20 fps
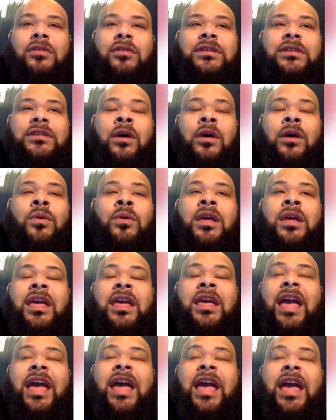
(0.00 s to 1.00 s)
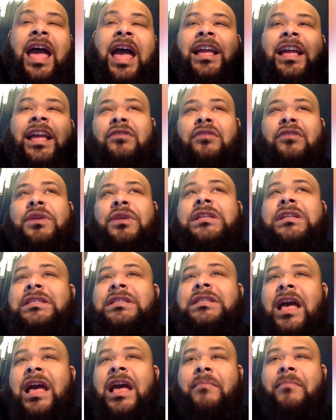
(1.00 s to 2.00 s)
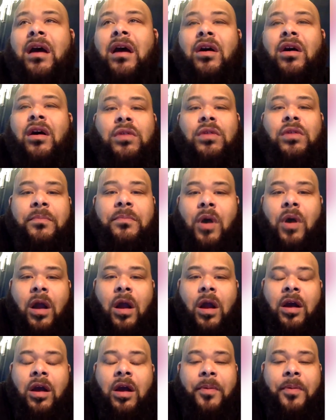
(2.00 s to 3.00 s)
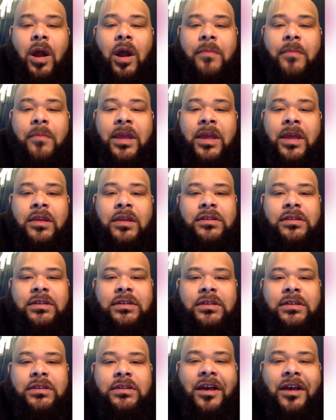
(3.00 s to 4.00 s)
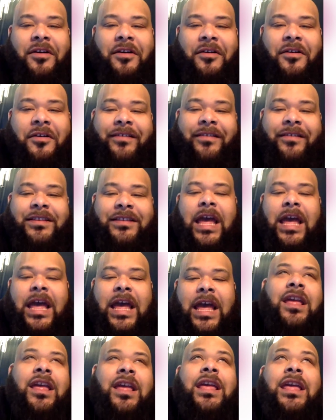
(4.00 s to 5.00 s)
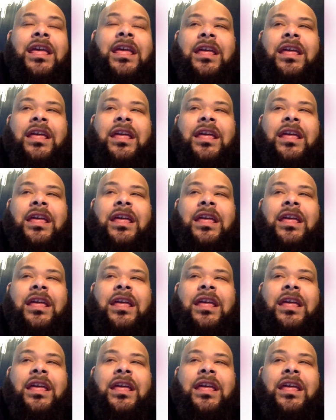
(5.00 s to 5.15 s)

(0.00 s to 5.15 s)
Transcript: So I kind of redesigned my whole apartment. So I was like,